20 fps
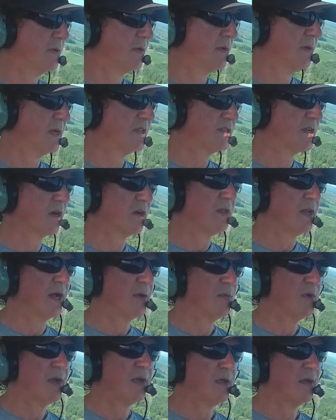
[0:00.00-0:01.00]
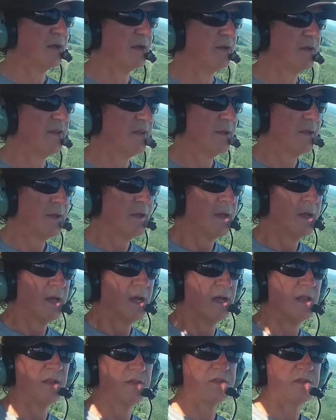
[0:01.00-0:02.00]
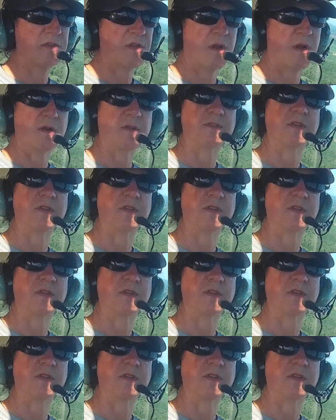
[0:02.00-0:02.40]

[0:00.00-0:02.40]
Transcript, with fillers: Well, climb rate? Yeah. Well, this is our